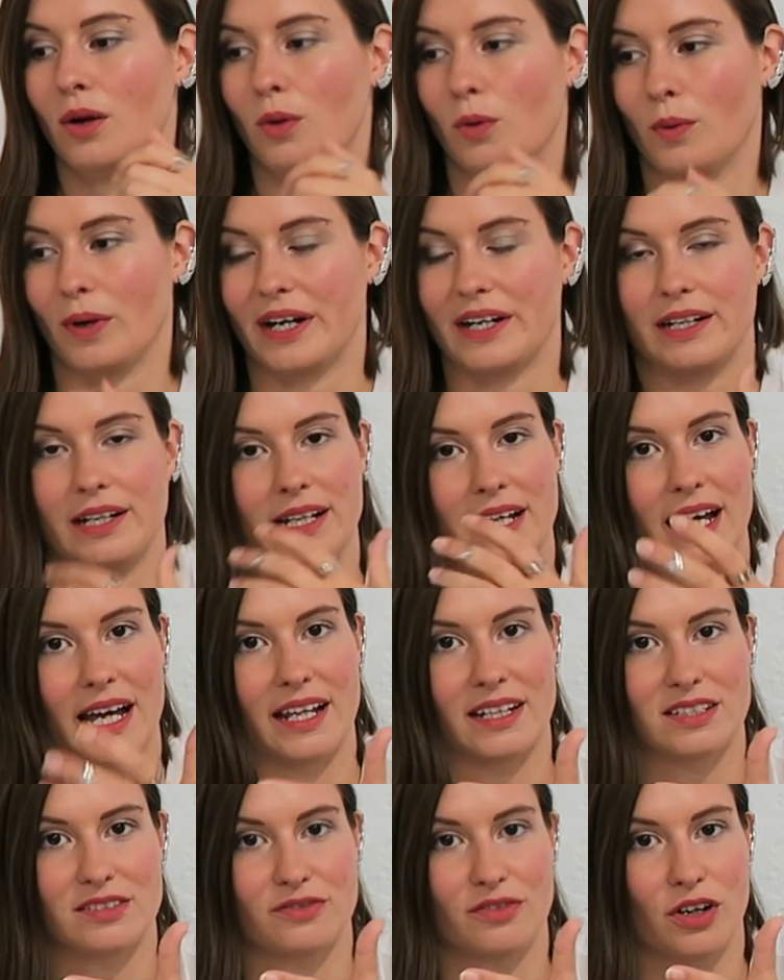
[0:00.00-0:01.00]
where he
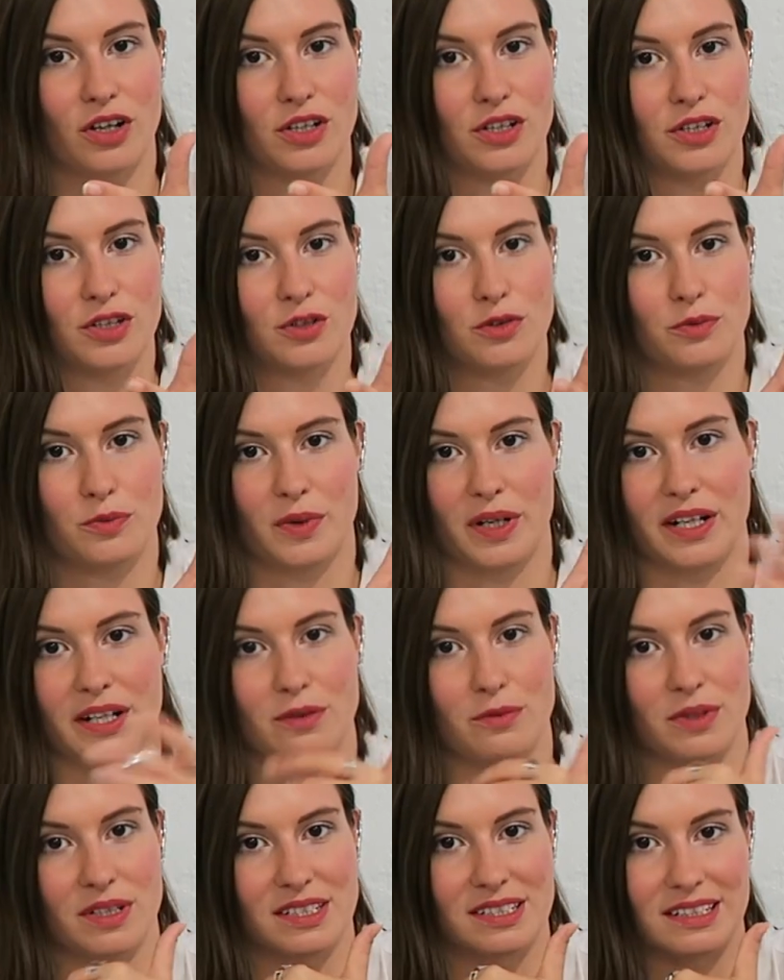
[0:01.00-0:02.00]
adds volume, where
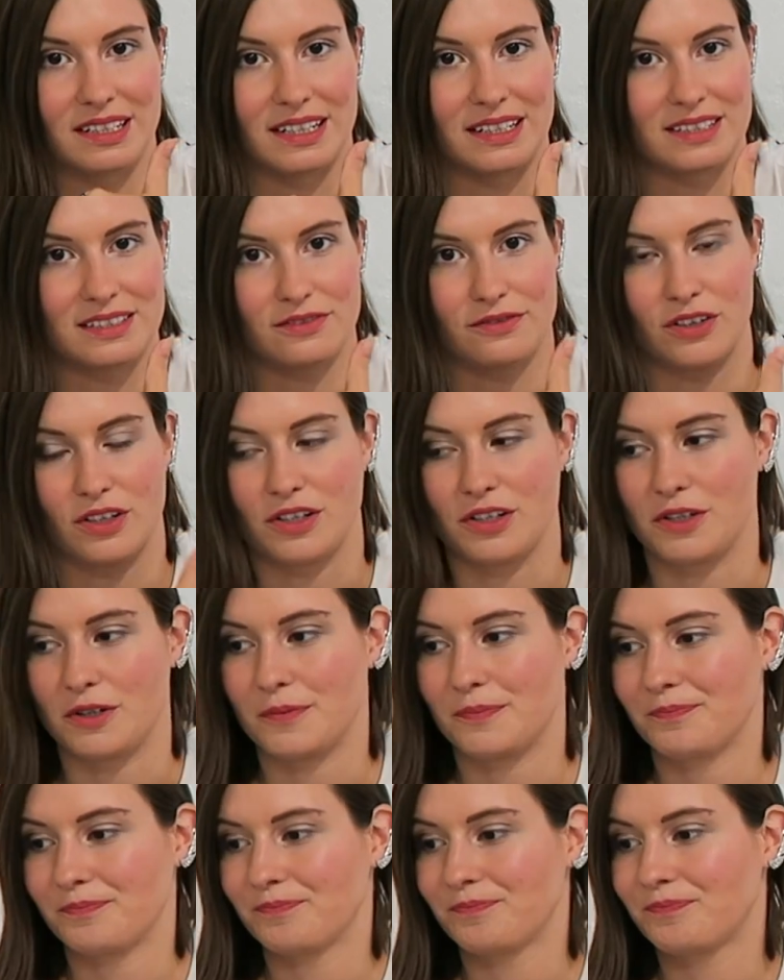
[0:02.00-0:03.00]
he wants less
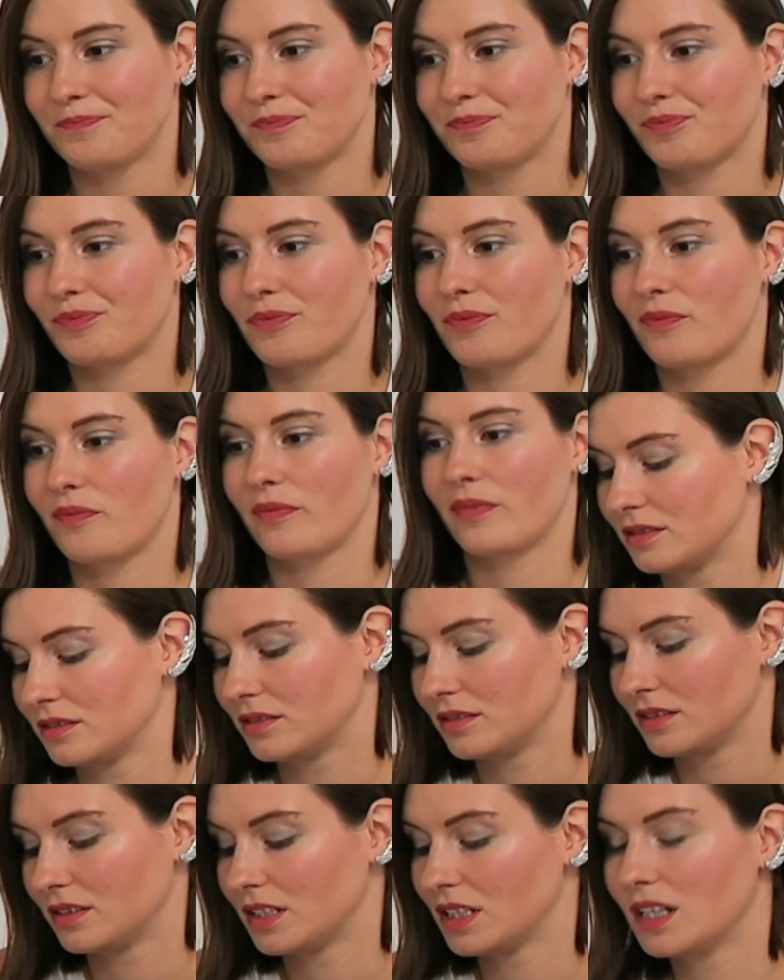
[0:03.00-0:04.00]
volume.
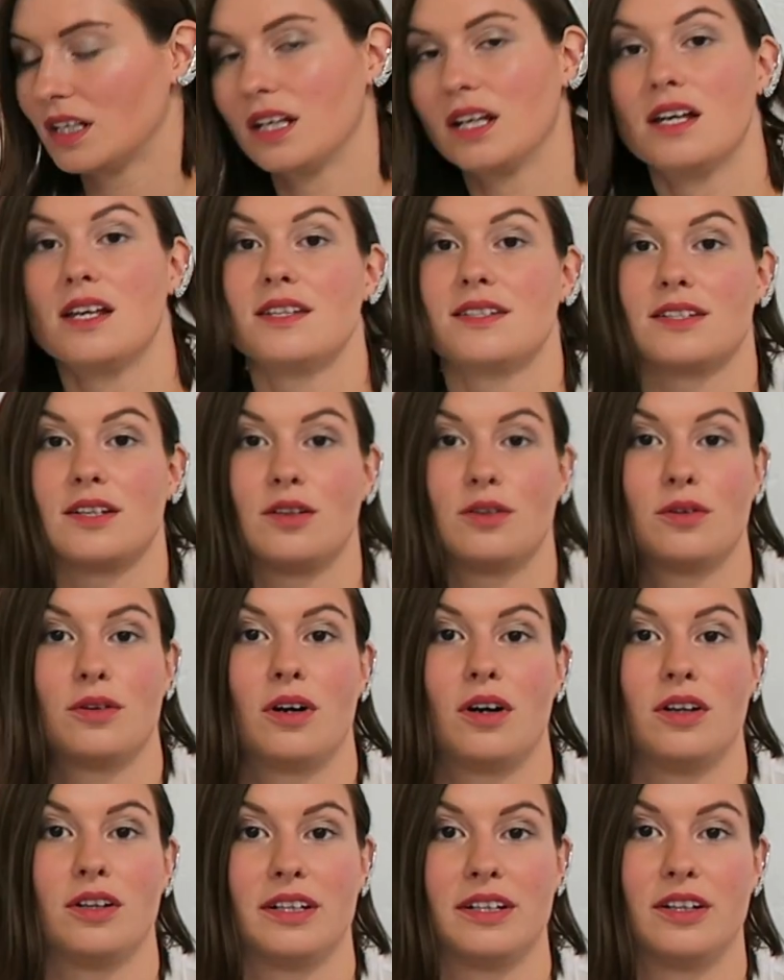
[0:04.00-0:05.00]
So
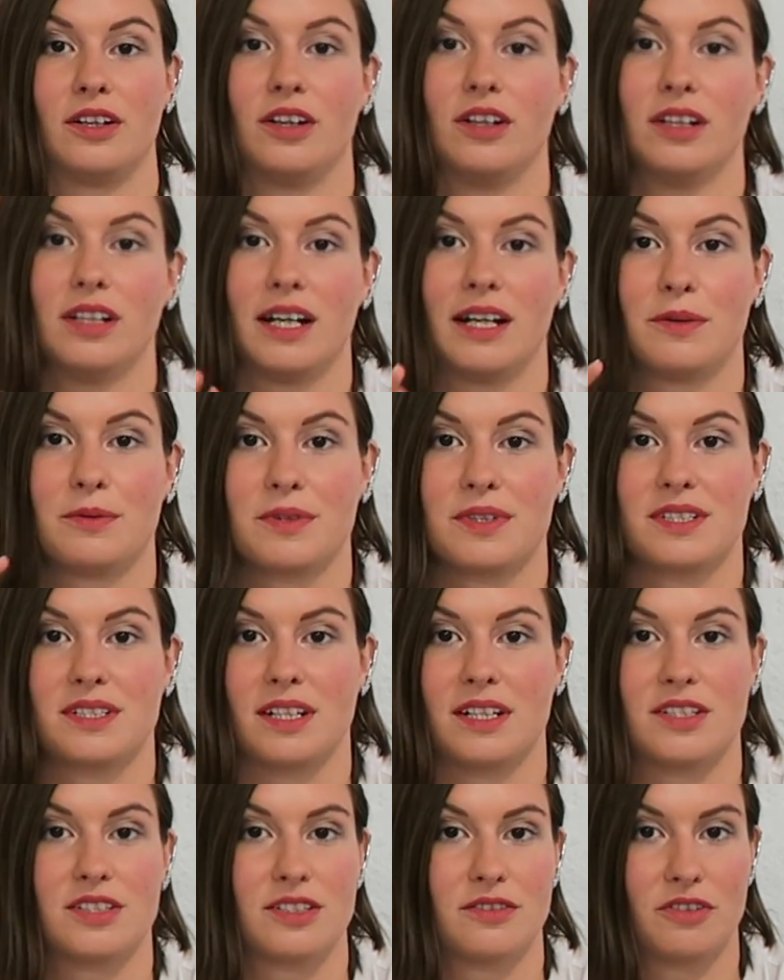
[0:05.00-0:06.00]
all in all, I would
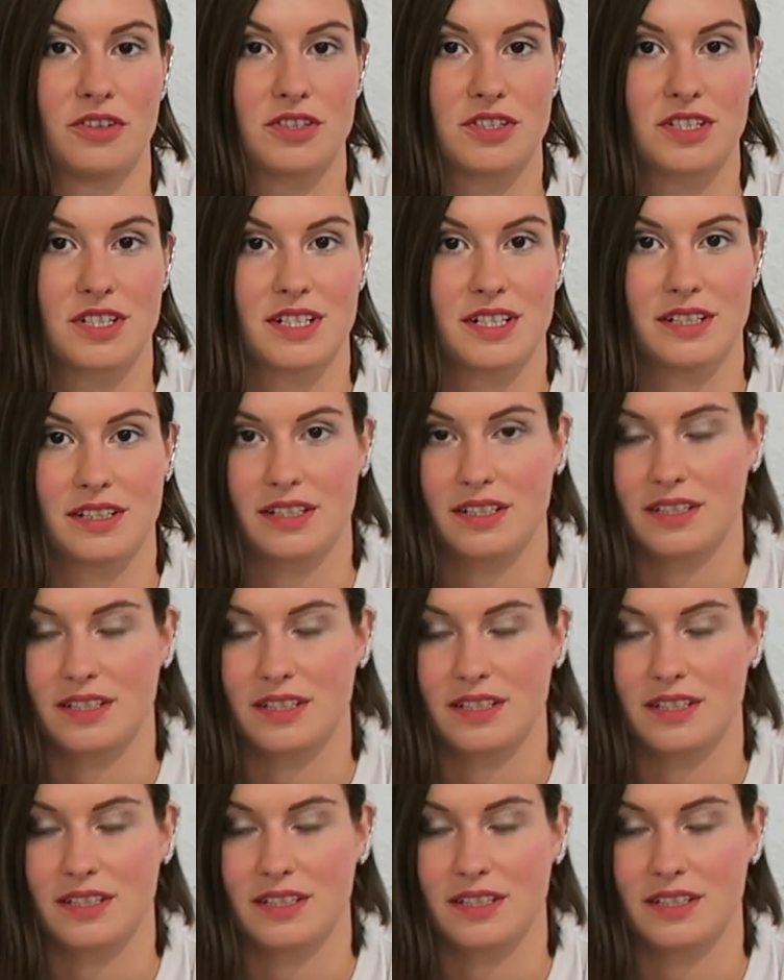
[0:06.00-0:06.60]
say Givenchy